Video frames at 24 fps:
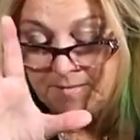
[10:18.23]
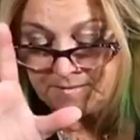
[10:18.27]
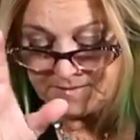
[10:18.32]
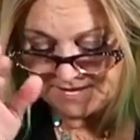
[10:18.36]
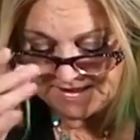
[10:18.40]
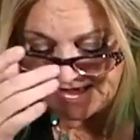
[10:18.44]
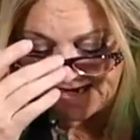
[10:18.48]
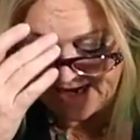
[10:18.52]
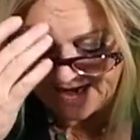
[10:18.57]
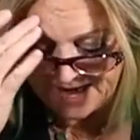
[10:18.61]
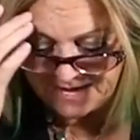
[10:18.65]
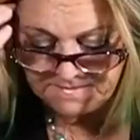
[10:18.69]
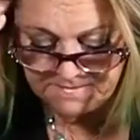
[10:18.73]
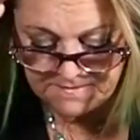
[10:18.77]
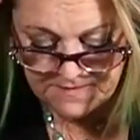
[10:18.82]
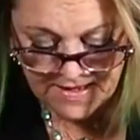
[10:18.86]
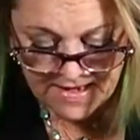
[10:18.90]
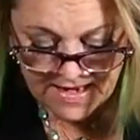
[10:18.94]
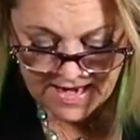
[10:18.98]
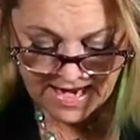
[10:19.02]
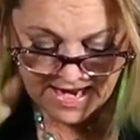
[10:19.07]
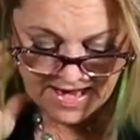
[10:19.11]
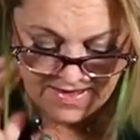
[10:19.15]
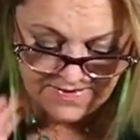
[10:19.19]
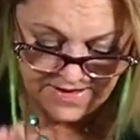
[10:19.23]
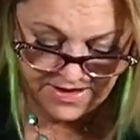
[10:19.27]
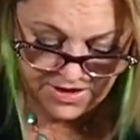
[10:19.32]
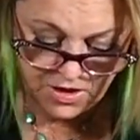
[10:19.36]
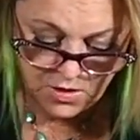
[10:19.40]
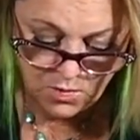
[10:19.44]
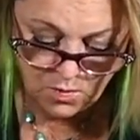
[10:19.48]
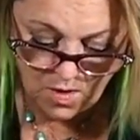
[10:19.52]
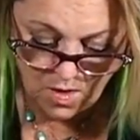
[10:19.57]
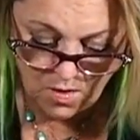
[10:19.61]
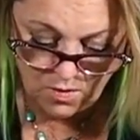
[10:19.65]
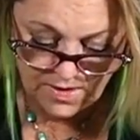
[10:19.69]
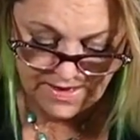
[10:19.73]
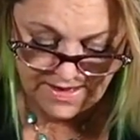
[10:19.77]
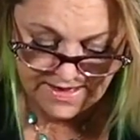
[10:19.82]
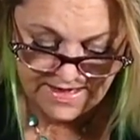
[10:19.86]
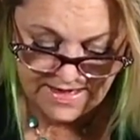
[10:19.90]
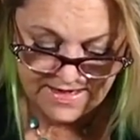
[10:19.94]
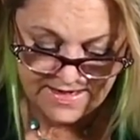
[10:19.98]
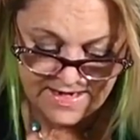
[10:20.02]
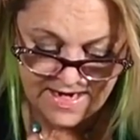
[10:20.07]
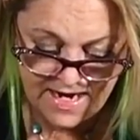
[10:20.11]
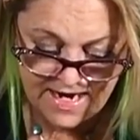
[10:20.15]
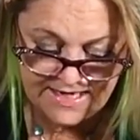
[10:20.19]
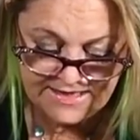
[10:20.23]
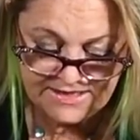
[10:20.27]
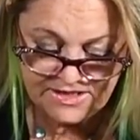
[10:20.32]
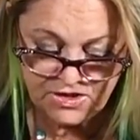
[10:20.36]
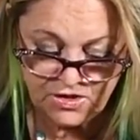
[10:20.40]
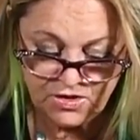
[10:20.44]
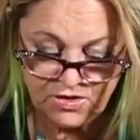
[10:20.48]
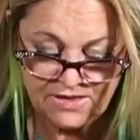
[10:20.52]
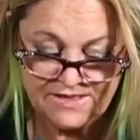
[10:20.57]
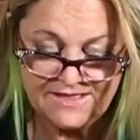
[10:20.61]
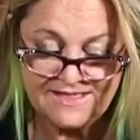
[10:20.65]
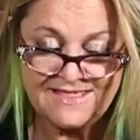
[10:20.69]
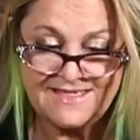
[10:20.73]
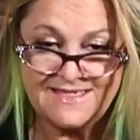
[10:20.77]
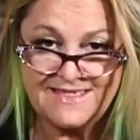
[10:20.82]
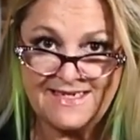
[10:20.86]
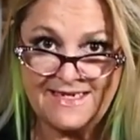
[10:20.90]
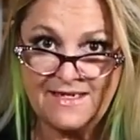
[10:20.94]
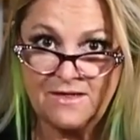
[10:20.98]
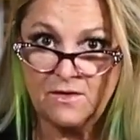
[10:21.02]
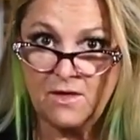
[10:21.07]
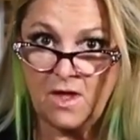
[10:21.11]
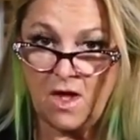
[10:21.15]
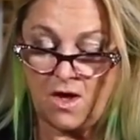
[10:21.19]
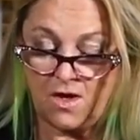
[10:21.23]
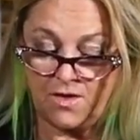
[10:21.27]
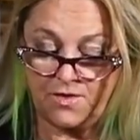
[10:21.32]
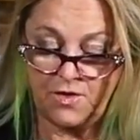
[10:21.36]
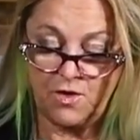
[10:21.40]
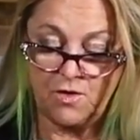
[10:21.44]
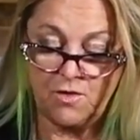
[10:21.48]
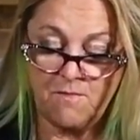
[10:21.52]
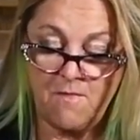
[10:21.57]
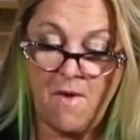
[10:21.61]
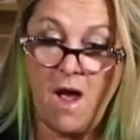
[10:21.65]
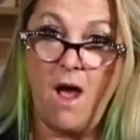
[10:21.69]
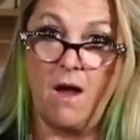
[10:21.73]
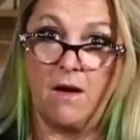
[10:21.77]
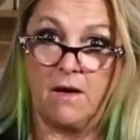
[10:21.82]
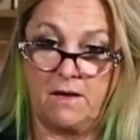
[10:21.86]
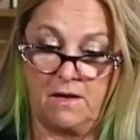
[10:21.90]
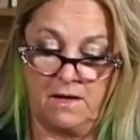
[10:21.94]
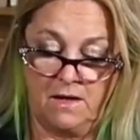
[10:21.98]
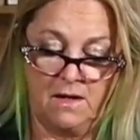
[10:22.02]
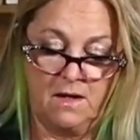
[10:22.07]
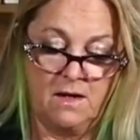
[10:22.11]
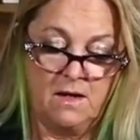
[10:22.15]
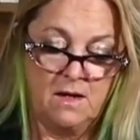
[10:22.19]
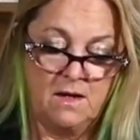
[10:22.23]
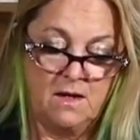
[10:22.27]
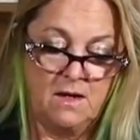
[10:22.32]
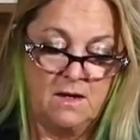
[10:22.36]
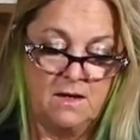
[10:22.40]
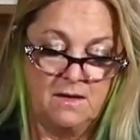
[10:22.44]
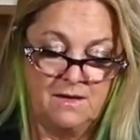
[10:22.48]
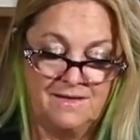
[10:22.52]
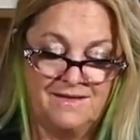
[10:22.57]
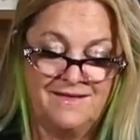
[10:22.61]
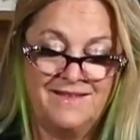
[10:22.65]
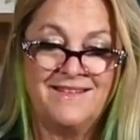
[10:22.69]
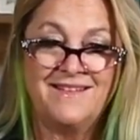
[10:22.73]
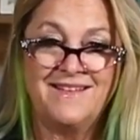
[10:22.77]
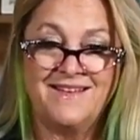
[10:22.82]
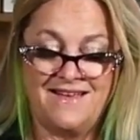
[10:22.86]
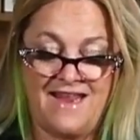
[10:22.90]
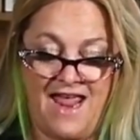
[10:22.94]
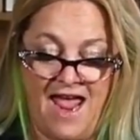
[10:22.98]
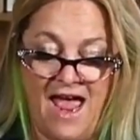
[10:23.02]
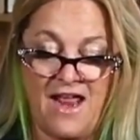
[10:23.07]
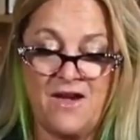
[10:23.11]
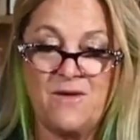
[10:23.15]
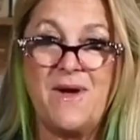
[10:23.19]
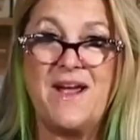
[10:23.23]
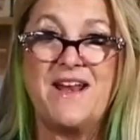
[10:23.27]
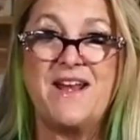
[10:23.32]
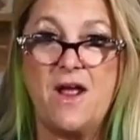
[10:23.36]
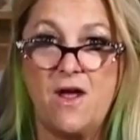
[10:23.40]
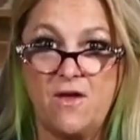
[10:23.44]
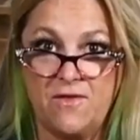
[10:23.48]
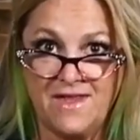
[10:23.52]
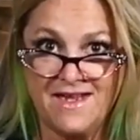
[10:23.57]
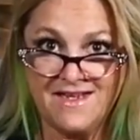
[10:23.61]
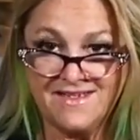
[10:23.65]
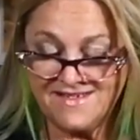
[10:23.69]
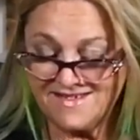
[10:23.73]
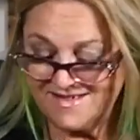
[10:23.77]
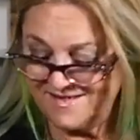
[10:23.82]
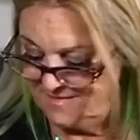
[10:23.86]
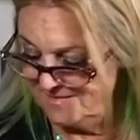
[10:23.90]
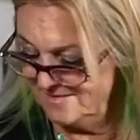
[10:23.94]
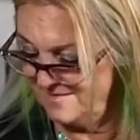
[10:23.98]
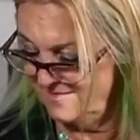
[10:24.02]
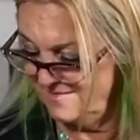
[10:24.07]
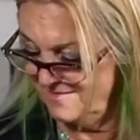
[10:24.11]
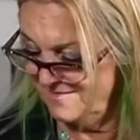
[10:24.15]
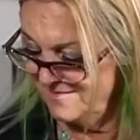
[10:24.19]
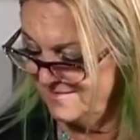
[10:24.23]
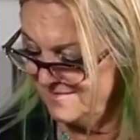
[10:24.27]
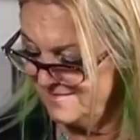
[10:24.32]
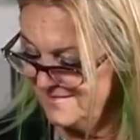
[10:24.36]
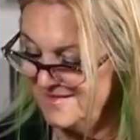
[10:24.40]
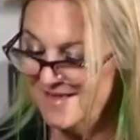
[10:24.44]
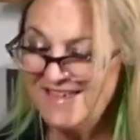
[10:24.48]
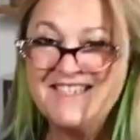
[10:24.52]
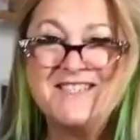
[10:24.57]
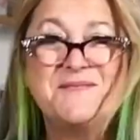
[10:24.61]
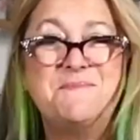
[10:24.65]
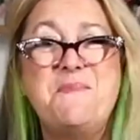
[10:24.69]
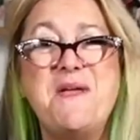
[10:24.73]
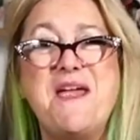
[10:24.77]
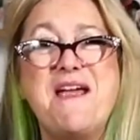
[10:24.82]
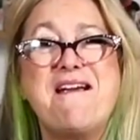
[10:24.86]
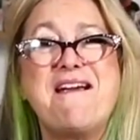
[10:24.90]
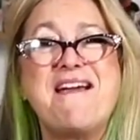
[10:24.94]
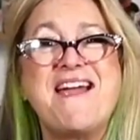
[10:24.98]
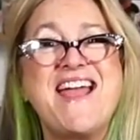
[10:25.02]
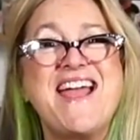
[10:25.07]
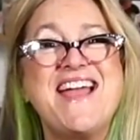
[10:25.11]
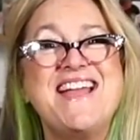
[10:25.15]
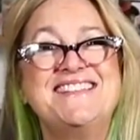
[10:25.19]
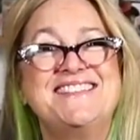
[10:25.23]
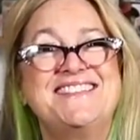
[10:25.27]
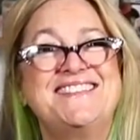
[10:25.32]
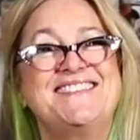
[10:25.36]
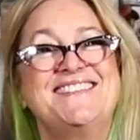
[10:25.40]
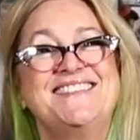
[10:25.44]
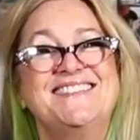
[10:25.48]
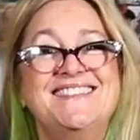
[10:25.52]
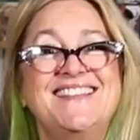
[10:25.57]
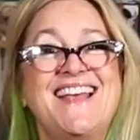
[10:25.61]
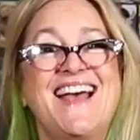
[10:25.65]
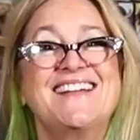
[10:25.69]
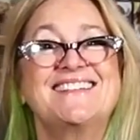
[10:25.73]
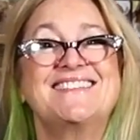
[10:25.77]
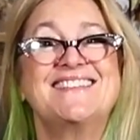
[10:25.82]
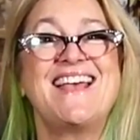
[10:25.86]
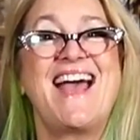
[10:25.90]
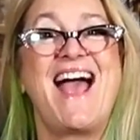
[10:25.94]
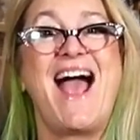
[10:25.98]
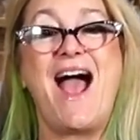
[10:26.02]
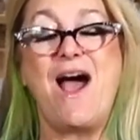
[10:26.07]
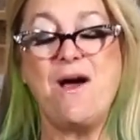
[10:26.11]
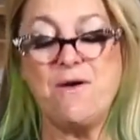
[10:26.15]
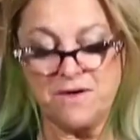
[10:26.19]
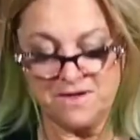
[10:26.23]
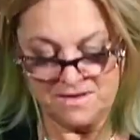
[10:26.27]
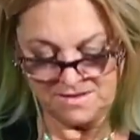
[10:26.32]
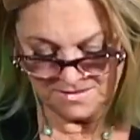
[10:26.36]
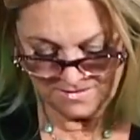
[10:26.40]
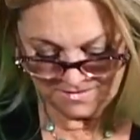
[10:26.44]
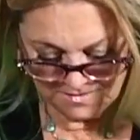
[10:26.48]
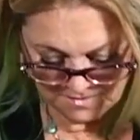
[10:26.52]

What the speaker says: okay? And then you won't get a nice good seal on your mug. How do I know this? Experience! That's how!